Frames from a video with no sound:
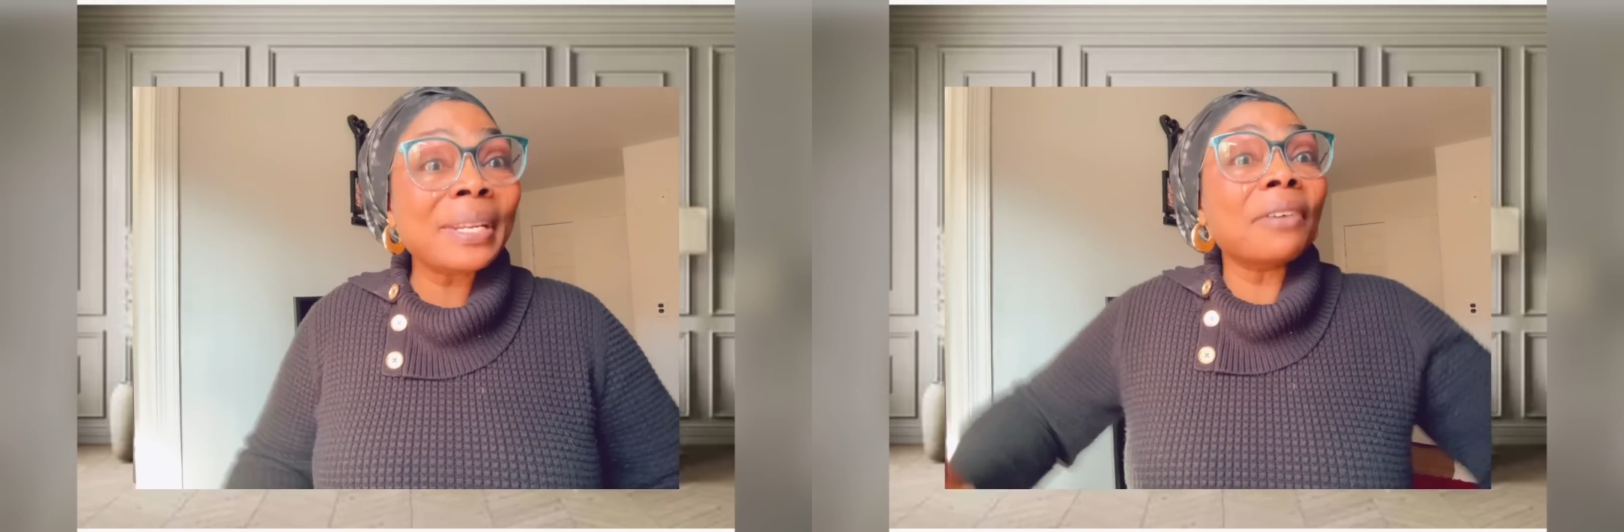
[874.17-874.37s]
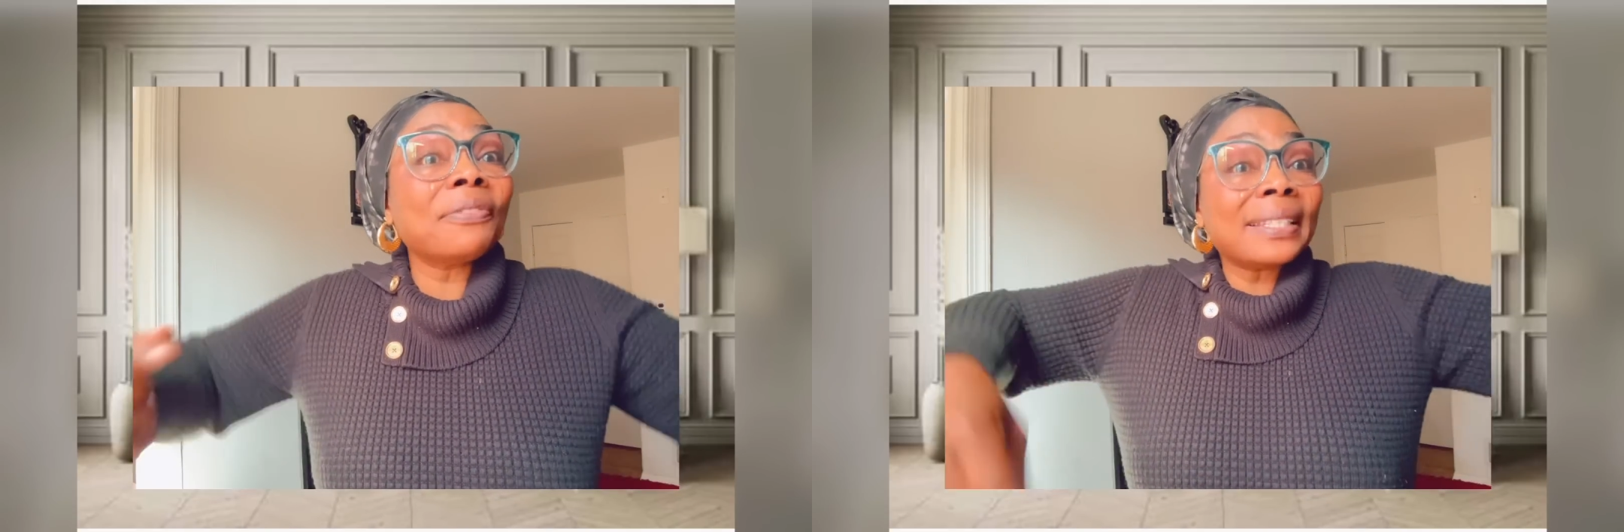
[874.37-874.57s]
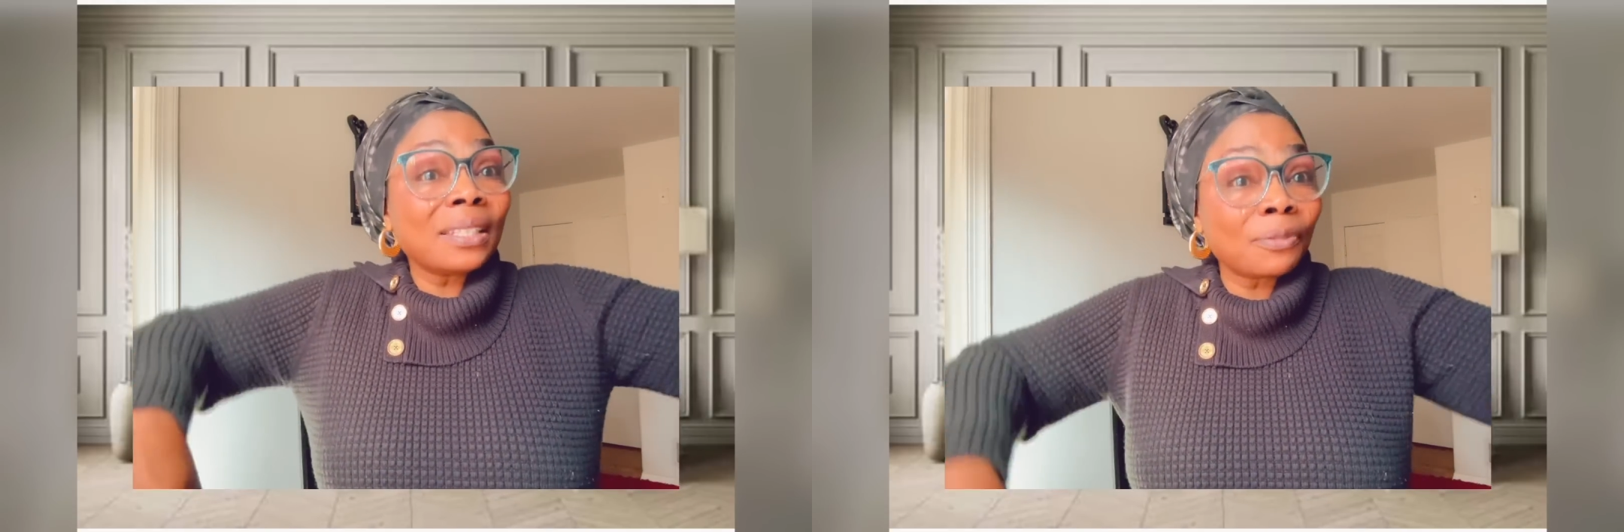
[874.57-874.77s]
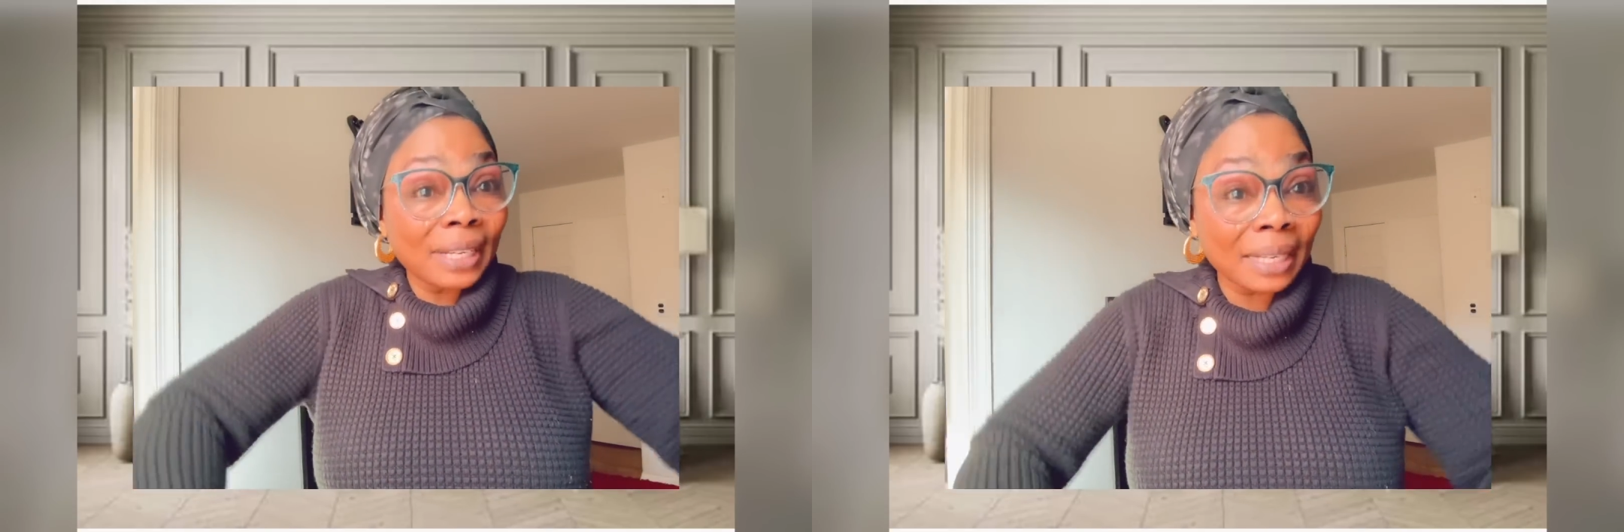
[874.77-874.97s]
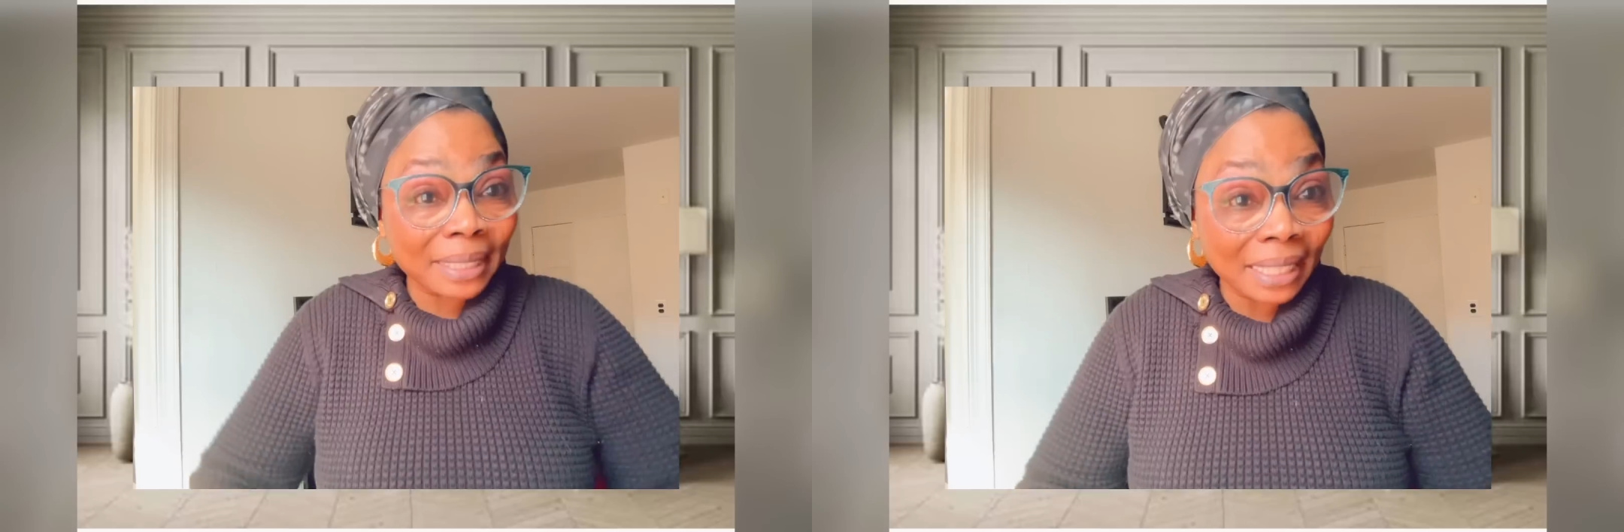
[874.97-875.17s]
They are fighting for
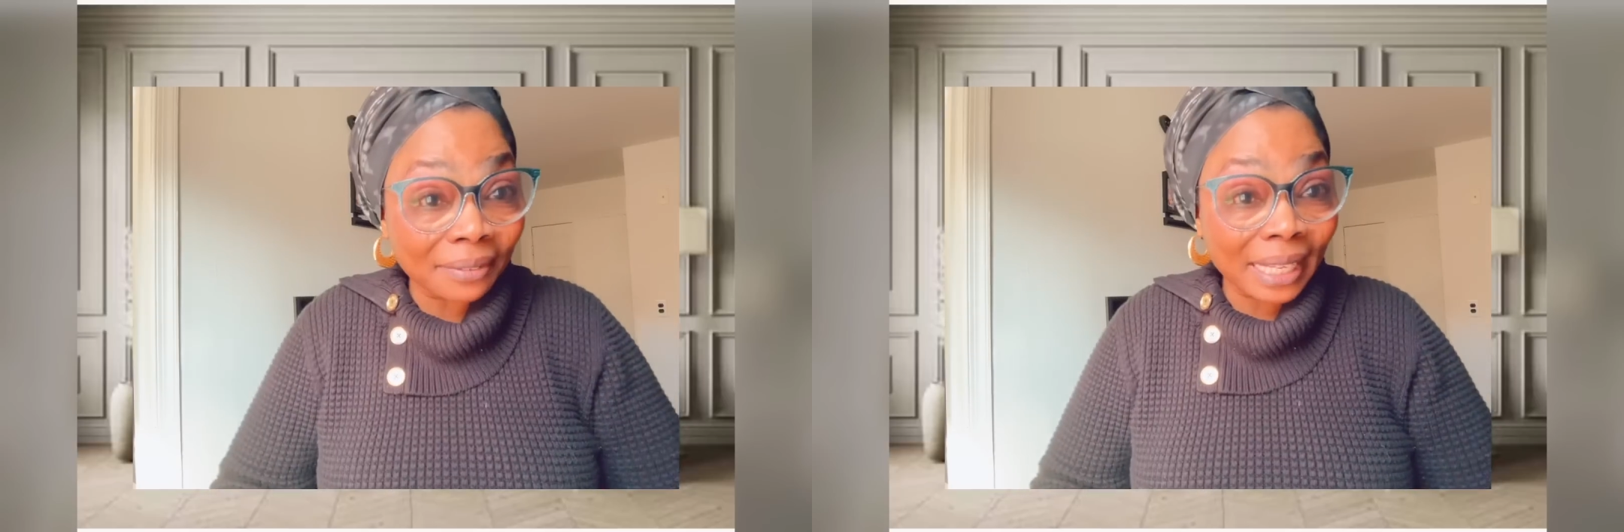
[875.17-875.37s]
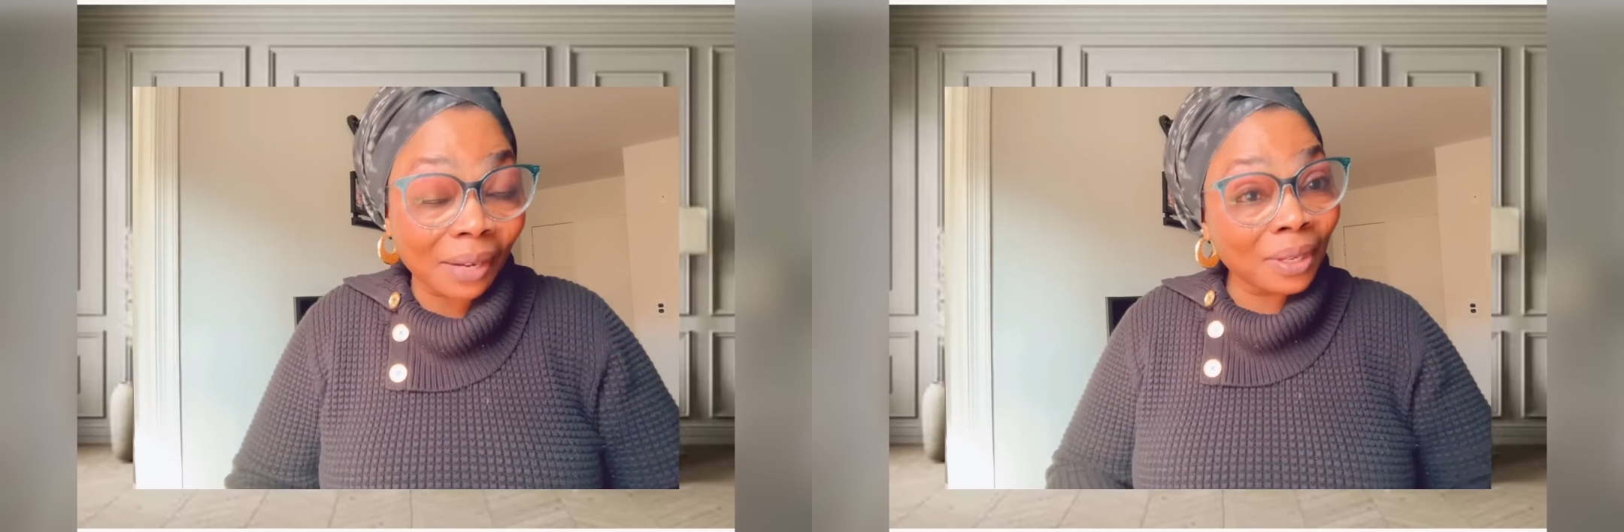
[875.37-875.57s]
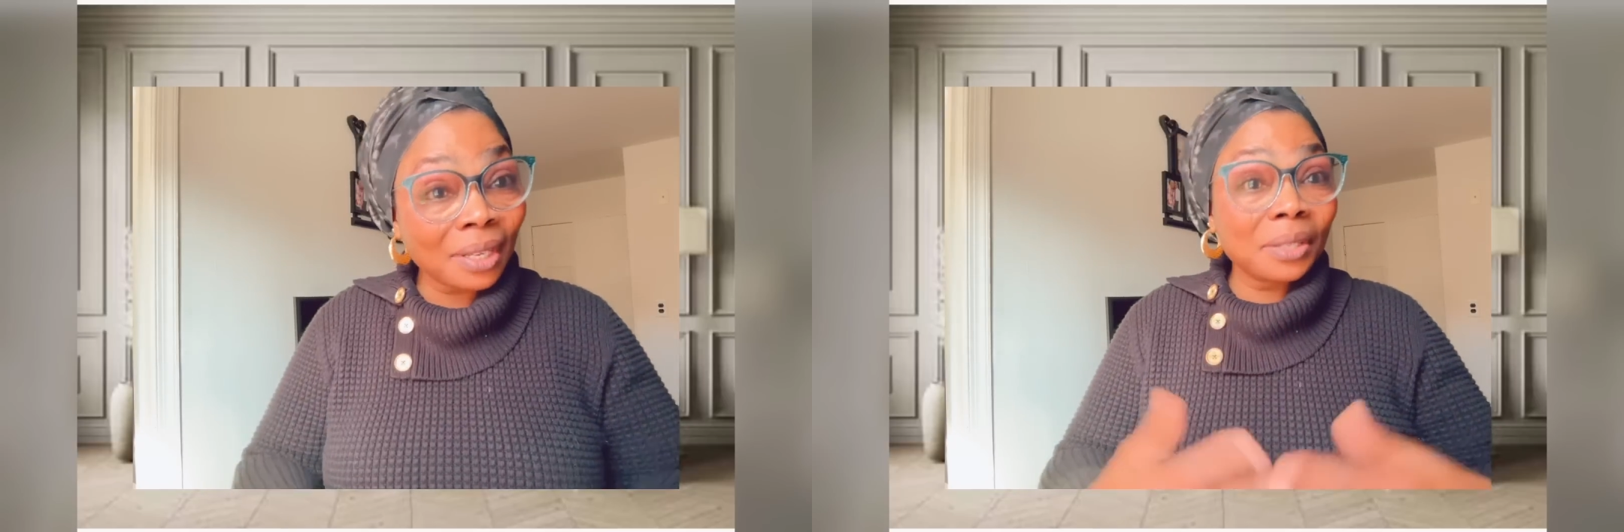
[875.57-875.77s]
themselves now.